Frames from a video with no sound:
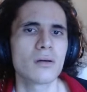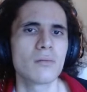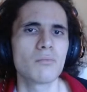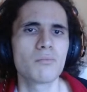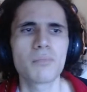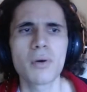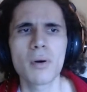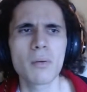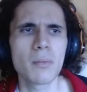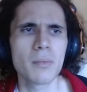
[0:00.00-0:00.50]

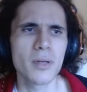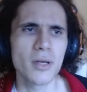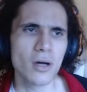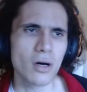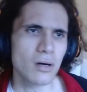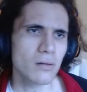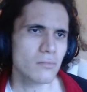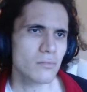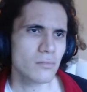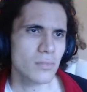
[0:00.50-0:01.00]
Probably
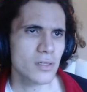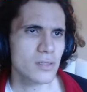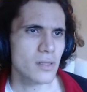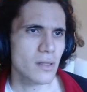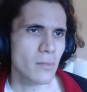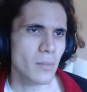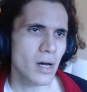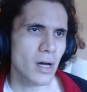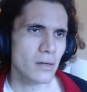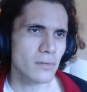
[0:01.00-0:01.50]
not, because of the
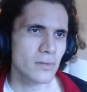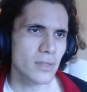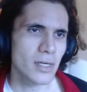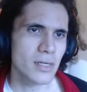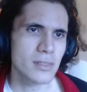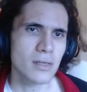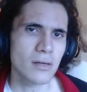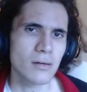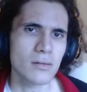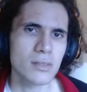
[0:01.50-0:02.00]
amount of
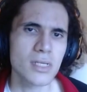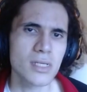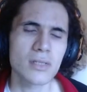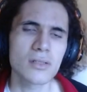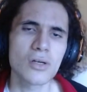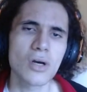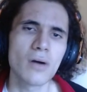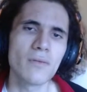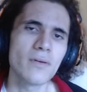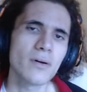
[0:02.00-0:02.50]
days that it'll take to
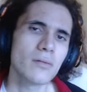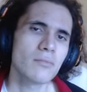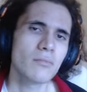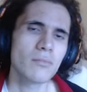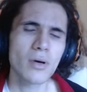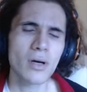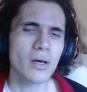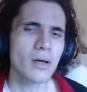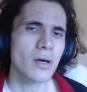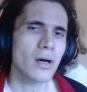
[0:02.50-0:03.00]
cover.
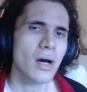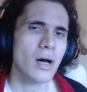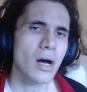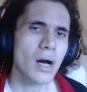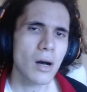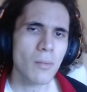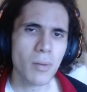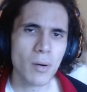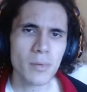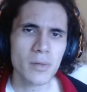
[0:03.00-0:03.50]
But
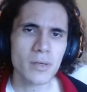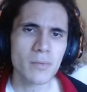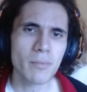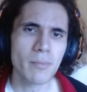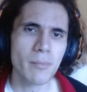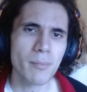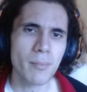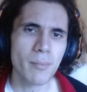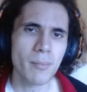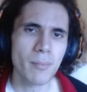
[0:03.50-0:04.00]
I'll probably
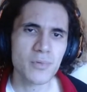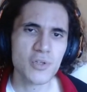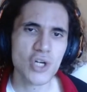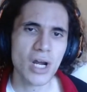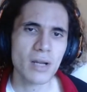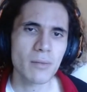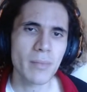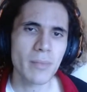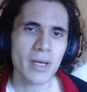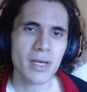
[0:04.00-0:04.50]
try
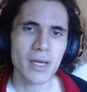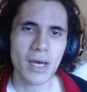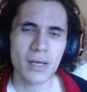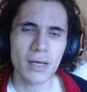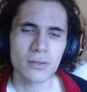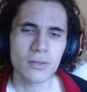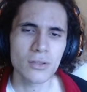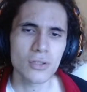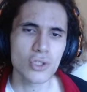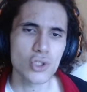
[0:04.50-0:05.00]
to make it
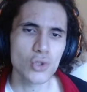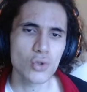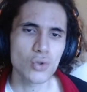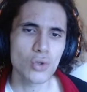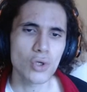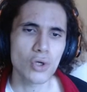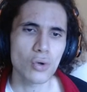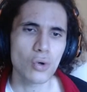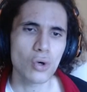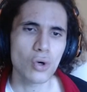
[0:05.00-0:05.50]
end in
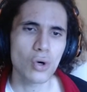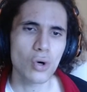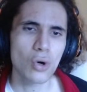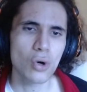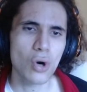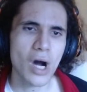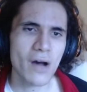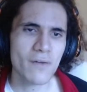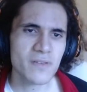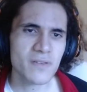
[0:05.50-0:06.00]
June,
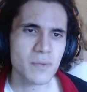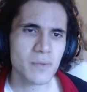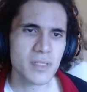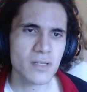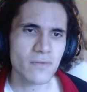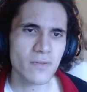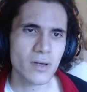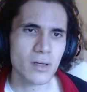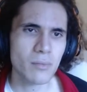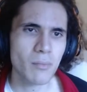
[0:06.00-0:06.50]
or have
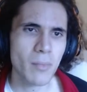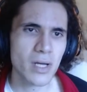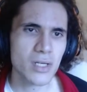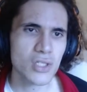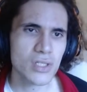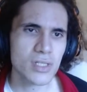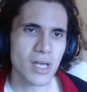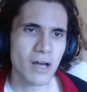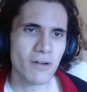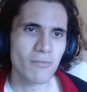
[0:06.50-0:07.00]
specific
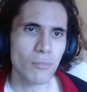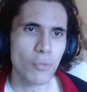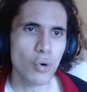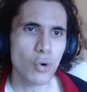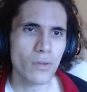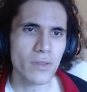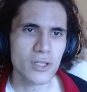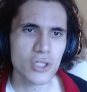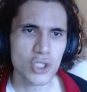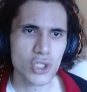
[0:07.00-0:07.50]
matches have
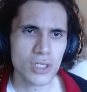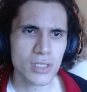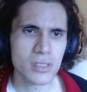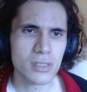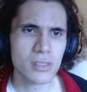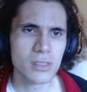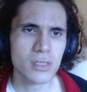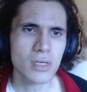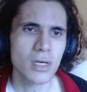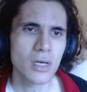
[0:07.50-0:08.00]
more than
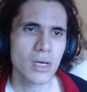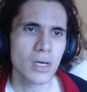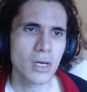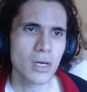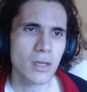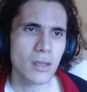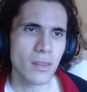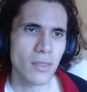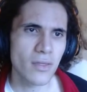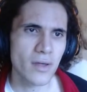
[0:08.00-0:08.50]
just
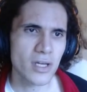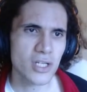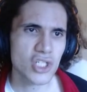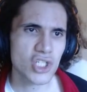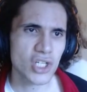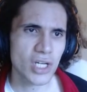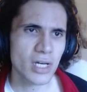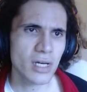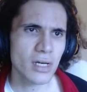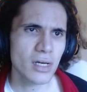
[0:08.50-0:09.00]
their
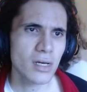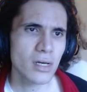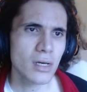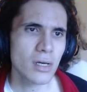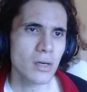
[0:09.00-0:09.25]
share.